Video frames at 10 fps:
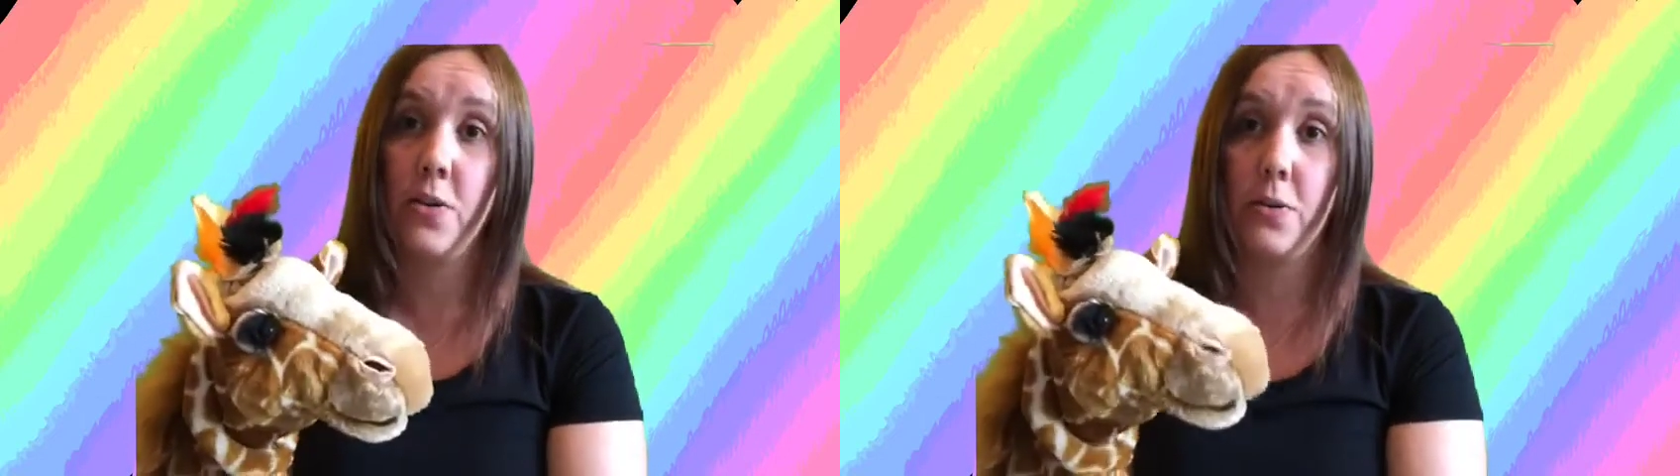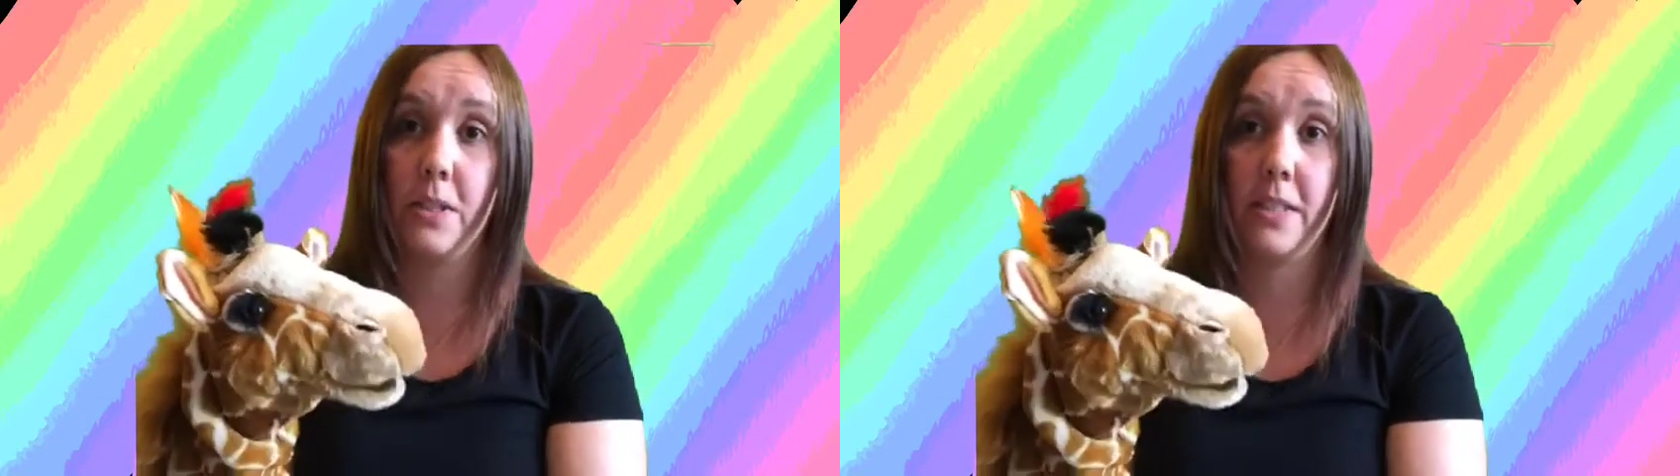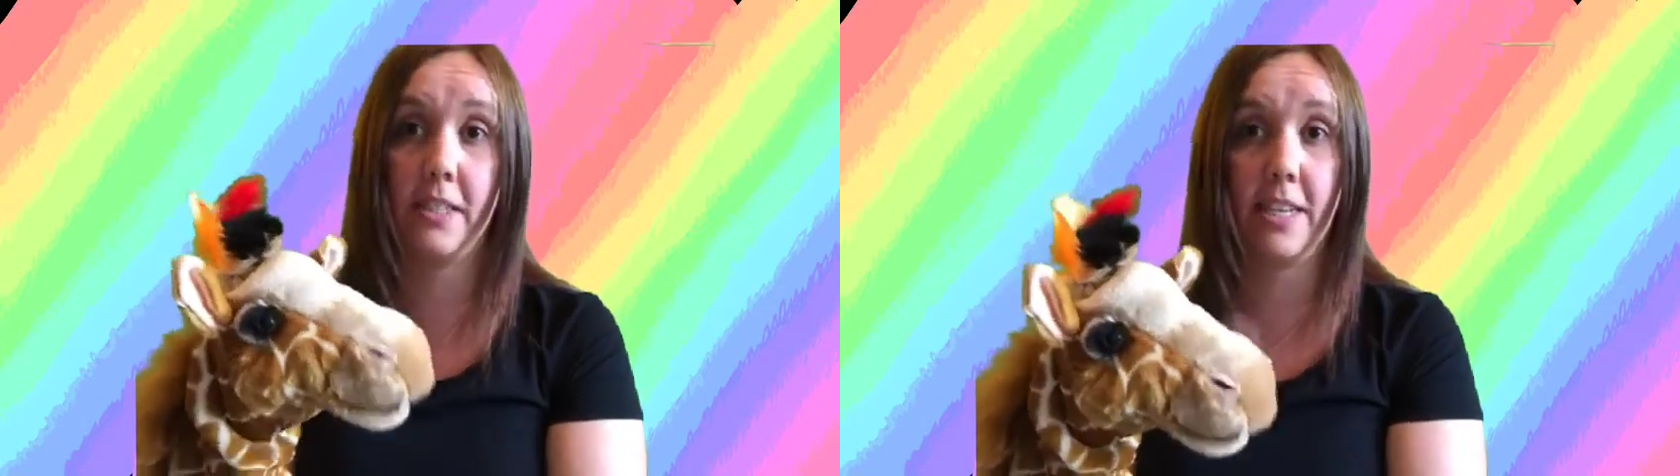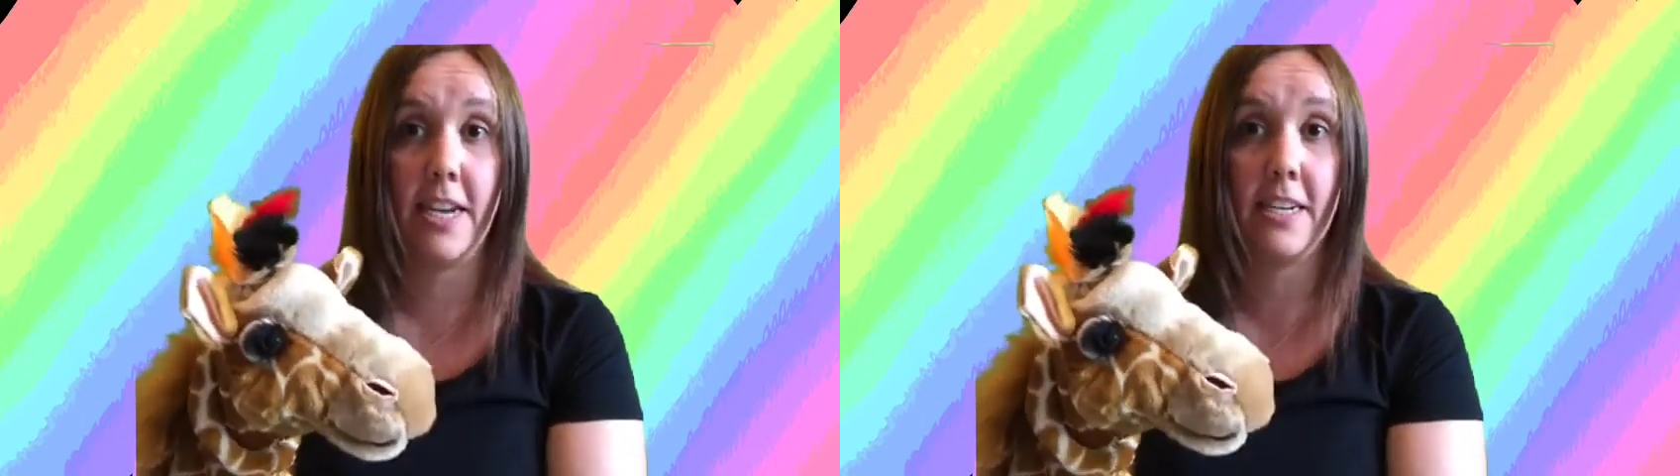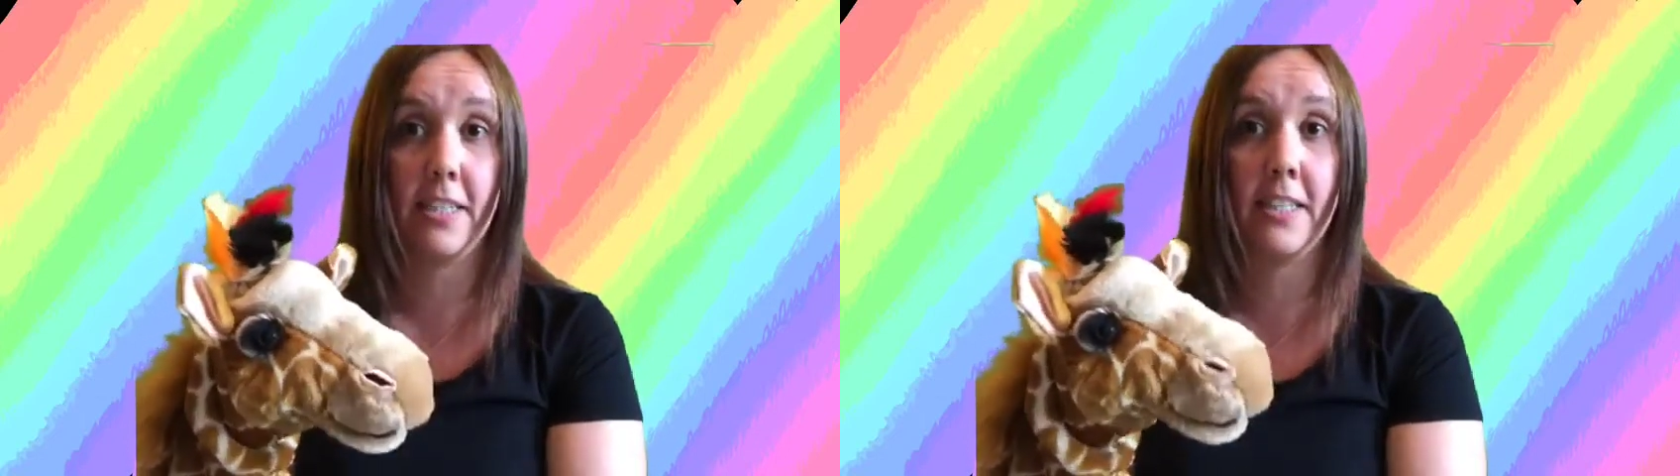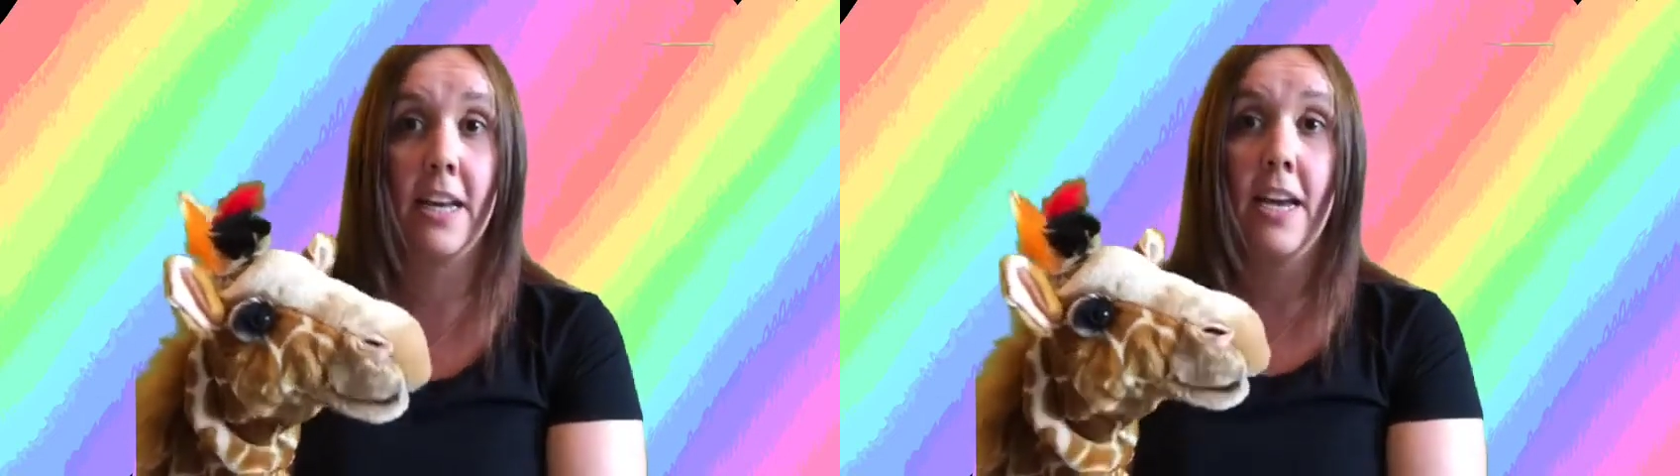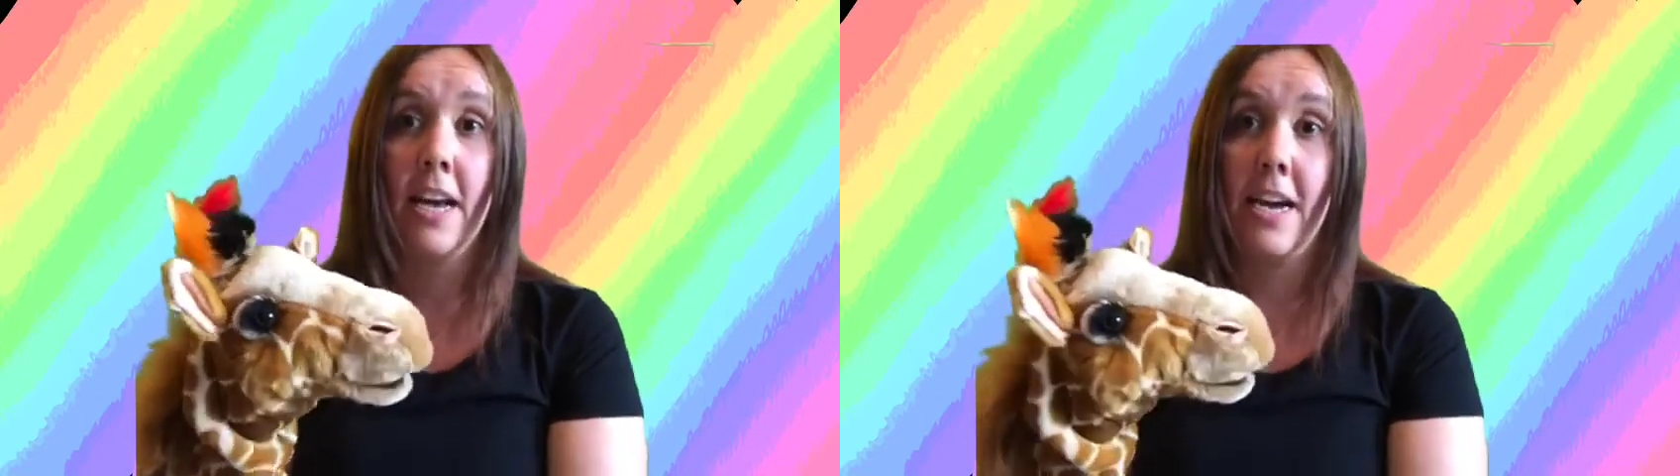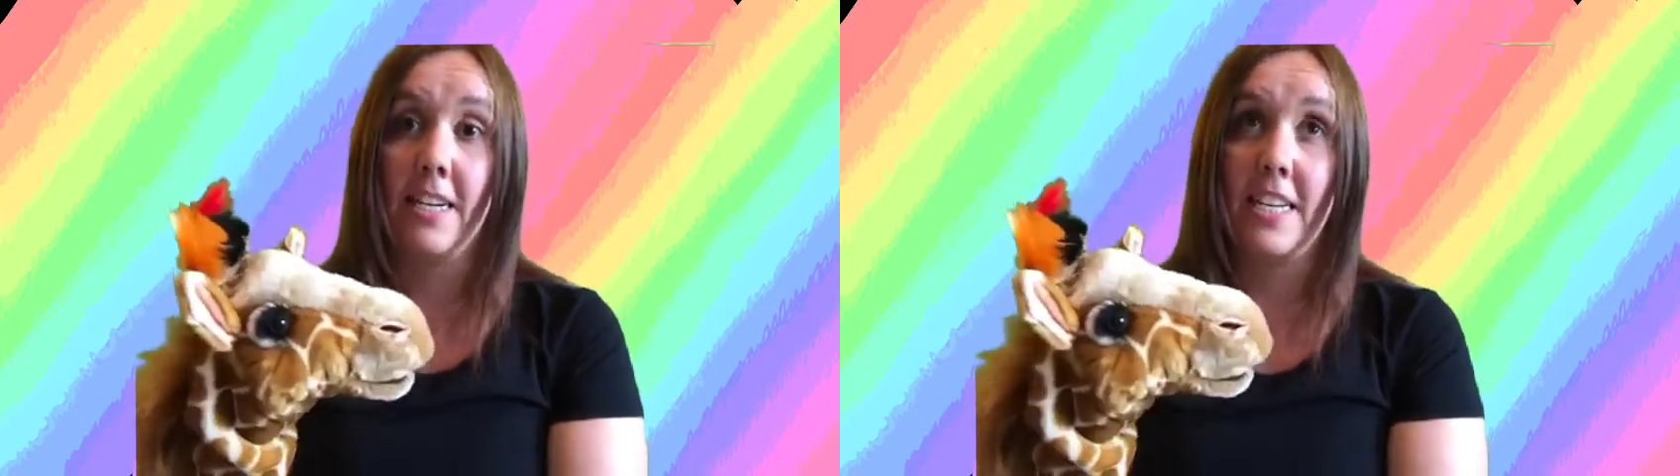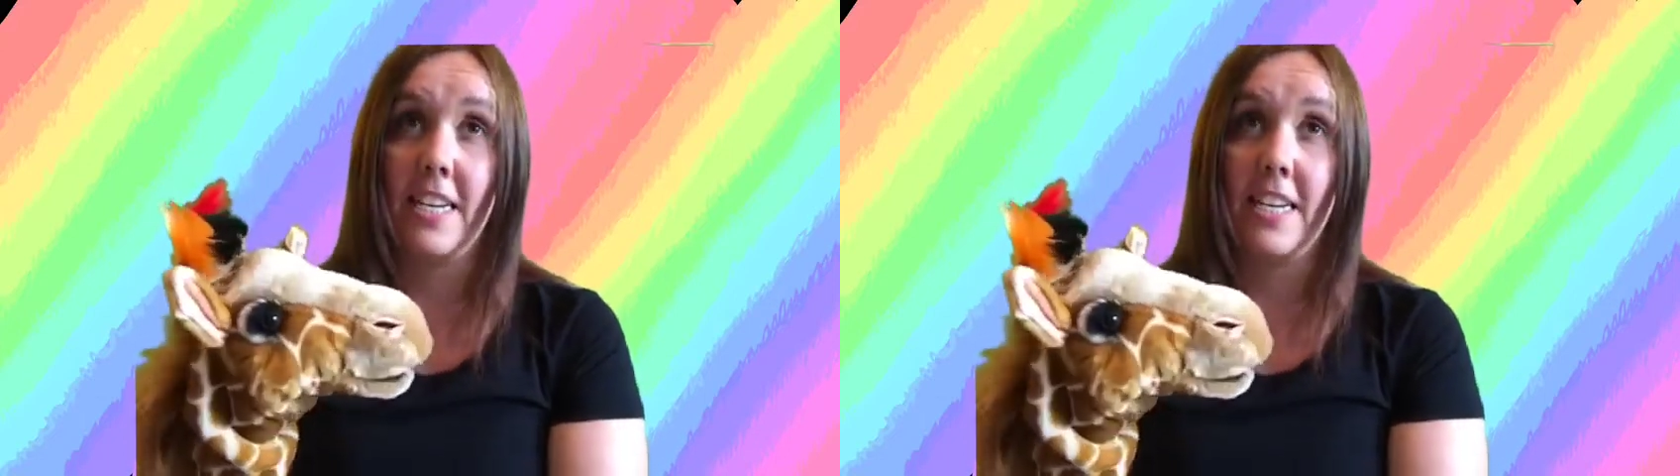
who's 6, and he